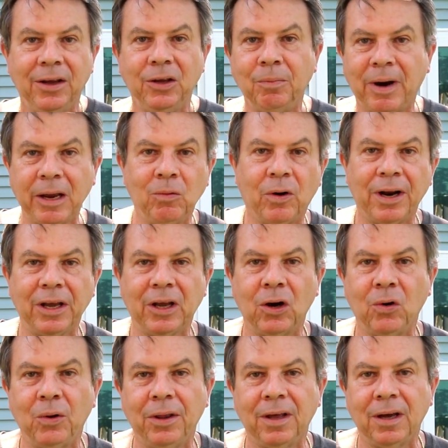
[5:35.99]
You might want to
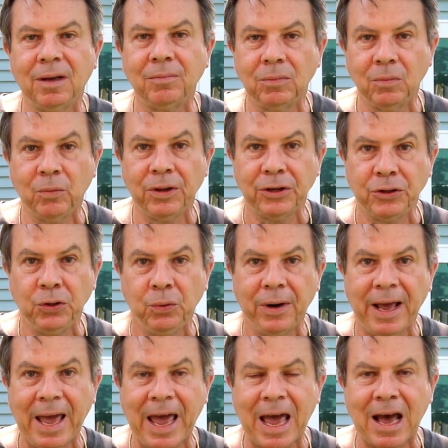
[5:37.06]
go with a
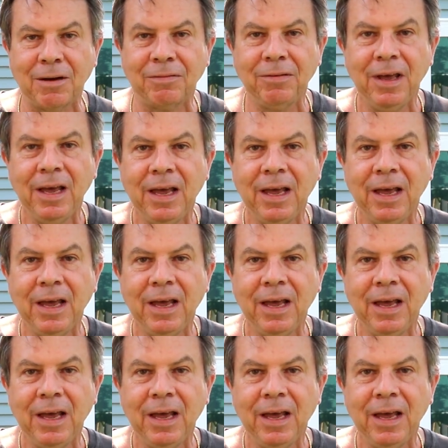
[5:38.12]
2.5.